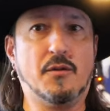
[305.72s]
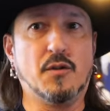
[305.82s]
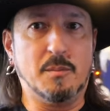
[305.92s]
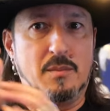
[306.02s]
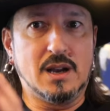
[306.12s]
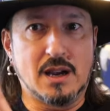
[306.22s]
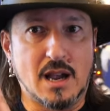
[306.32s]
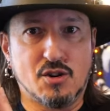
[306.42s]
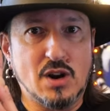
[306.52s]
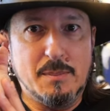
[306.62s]
from a,
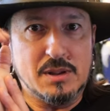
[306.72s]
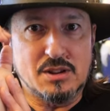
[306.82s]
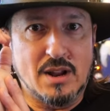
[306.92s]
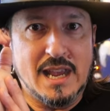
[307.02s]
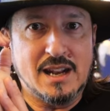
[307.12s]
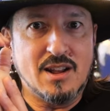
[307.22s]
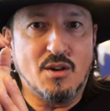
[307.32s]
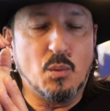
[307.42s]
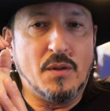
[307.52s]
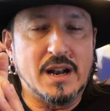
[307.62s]
a, crappy little
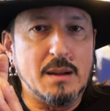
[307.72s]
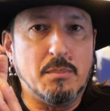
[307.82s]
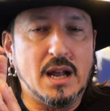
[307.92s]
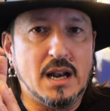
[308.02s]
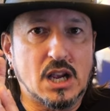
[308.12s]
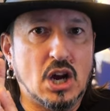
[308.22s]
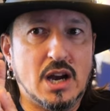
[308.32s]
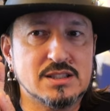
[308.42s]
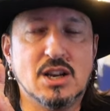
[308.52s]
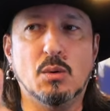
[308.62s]
handheld one that I bought in a
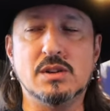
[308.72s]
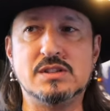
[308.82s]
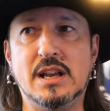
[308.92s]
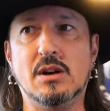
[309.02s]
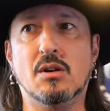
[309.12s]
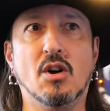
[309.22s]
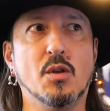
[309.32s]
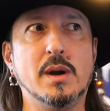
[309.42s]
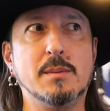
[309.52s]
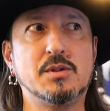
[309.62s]
Costco on sale, all
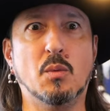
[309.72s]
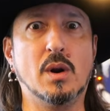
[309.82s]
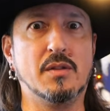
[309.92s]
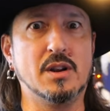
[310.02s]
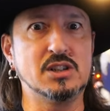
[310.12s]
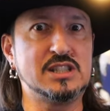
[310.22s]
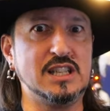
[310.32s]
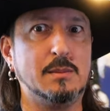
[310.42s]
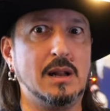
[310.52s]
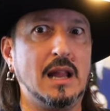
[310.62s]
the way up to one of their
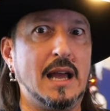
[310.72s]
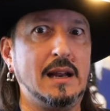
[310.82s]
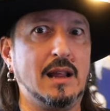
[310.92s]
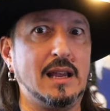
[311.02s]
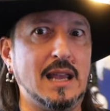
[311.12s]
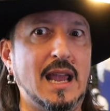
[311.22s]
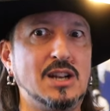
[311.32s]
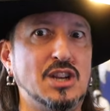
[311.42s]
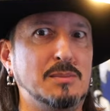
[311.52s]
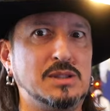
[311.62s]
cinema line, like
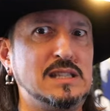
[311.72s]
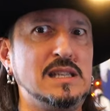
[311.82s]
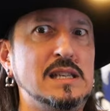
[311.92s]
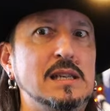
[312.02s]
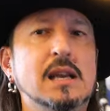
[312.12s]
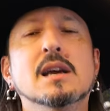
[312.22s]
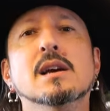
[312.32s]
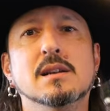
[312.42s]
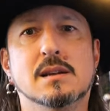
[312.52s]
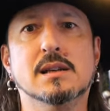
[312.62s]
HMC
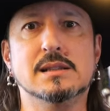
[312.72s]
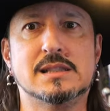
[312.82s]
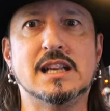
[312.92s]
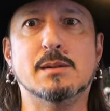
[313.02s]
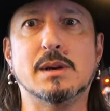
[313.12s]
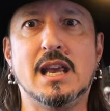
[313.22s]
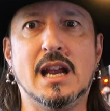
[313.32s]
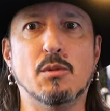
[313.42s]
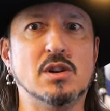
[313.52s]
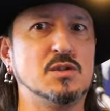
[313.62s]
uh, cinema
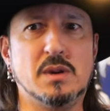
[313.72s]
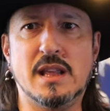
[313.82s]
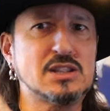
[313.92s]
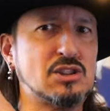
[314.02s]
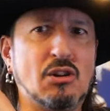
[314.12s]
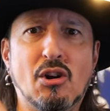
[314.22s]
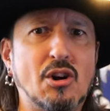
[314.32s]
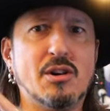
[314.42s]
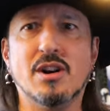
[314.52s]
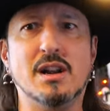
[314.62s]
cameras with
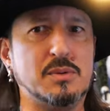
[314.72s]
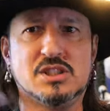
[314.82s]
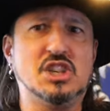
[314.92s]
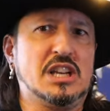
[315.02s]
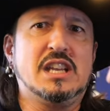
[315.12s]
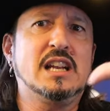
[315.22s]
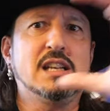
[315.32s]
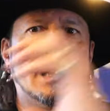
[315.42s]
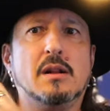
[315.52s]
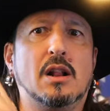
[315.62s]
XLR, and it was
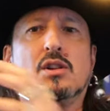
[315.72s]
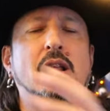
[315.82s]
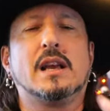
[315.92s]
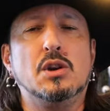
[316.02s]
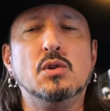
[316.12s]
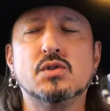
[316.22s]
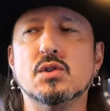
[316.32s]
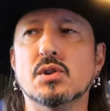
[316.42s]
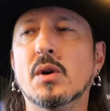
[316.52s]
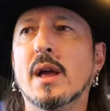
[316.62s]
gigantic. I, I looked like a news
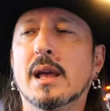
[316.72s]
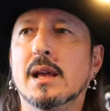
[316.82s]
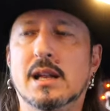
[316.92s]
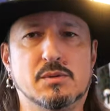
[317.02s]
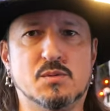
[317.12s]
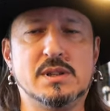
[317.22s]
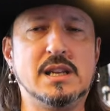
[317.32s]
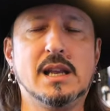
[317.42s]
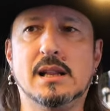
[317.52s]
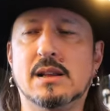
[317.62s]
crew, and it was
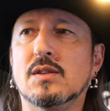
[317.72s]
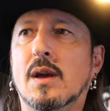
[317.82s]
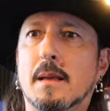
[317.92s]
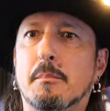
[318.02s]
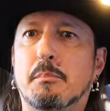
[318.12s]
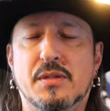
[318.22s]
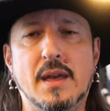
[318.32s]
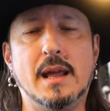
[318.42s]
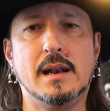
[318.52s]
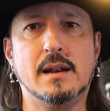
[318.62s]
ridiculous. But
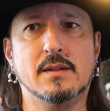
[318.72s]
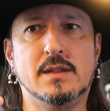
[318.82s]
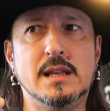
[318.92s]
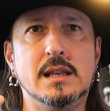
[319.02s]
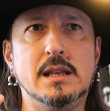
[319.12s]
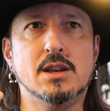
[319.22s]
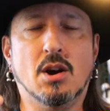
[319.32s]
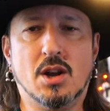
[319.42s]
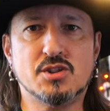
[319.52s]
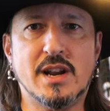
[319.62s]
then the
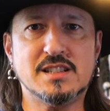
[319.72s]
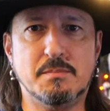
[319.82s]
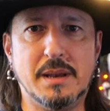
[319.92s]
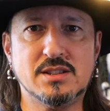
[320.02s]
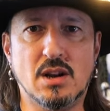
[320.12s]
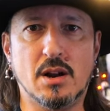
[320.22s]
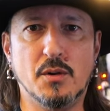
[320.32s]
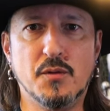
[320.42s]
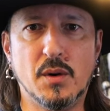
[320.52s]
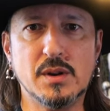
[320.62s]
contrast-based
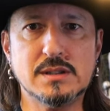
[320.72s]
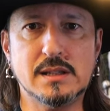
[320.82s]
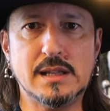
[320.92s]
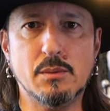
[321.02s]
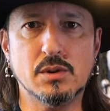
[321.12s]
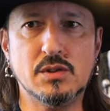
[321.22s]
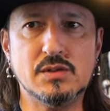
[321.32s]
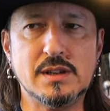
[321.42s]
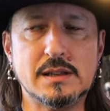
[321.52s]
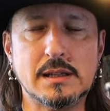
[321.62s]
autofocus that they were
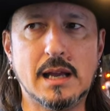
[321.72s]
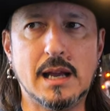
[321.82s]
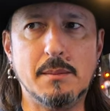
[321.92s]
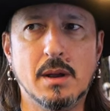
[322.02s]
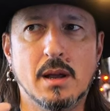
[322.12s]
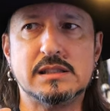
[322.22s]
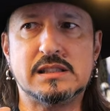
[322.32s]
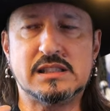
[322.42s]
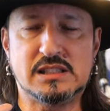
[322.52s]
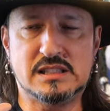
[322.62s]
using at the time
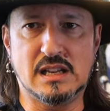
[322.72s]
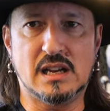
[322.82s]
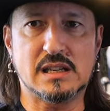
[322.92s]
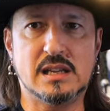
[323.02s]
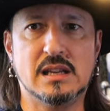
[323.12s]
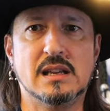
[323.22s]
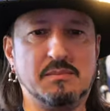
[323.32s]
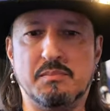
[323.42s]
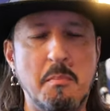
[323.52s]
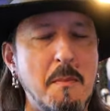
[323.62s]
sucked
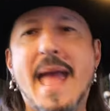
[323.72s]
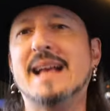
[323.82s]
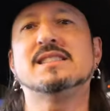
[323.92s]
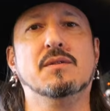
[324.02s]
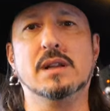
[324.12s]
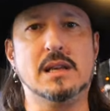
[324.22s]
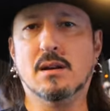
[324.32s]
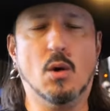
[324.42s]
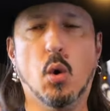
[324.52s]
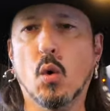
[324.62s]
massively.
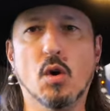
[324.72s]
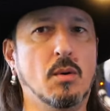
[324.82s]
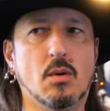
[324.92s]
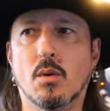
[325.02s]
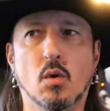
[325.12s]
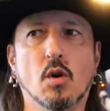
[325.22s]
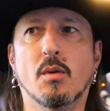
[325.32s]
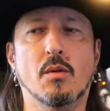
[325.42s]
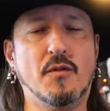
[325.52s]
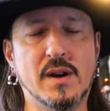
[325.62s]
Horrible,
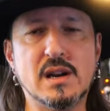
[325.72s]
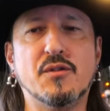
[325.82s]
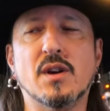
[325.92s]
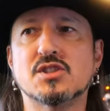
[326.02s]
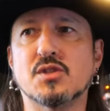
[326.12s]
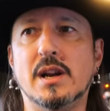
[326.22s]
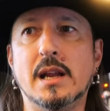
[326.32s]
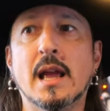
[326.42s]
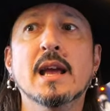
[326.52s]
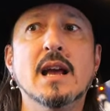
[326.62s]
horrible, very
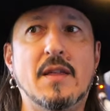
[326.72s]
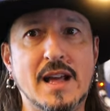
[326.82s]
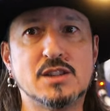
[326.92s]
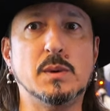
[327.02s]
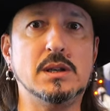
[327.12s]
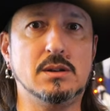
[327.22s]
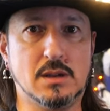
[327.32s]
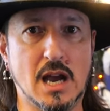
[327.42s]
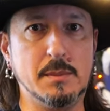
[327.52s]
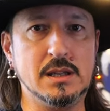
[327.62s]
frustrating, and that's what
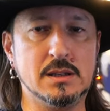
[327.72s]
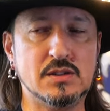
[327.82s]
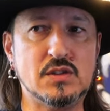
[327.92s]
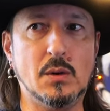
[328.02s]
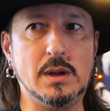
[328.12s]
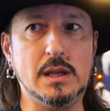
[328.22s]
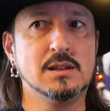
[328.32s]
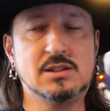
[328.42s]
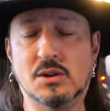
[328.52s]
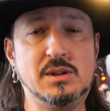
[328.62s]
got me into Sony.
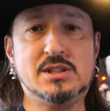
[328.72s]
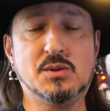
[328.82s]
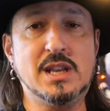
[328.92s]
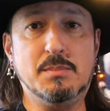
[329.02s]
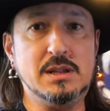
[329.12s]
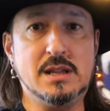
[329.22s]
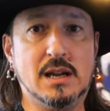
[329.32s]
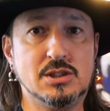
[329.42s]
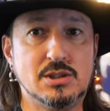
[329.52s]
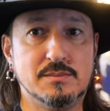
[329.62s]
Sony still can't be
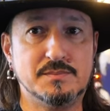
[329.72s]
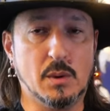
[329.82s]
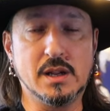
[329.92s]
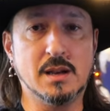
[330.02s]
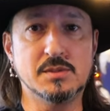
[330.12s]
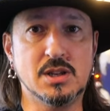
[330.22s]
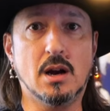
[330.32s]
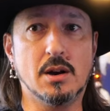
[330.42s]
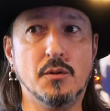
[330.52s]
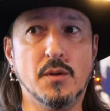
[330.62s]
touched when it comes to
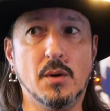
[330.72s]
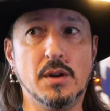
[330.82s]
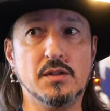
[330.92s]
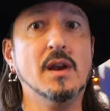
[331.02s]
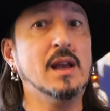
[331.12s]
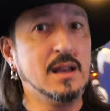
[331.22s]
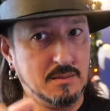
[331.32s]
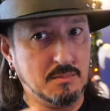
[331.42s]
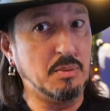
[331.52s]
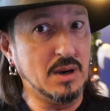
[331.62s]
autofocus
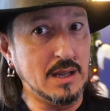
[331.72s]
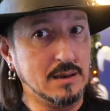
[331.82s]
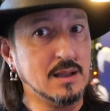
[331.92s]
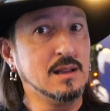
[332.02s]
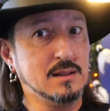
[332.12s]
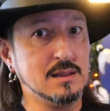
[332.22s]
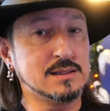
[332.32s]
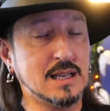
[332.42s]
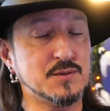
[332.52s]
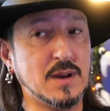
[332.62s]
but
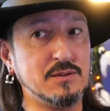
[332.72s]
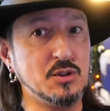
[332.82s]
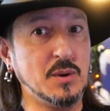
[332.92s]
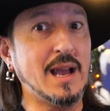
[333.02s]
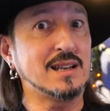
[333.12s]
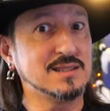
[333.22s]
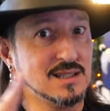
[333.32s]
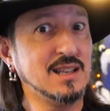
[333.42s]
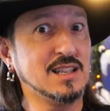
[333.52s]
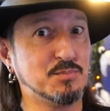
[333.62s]
this S52X
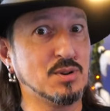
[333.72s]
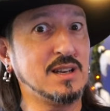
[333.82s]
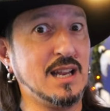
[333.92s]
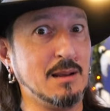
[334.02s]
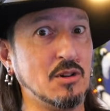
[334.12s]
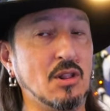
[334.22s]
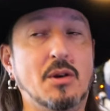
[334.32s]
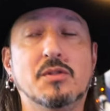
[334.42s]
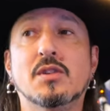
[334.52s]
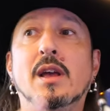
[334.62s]
is pretty damn
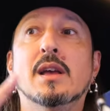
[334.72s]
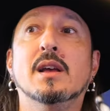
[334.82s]
close.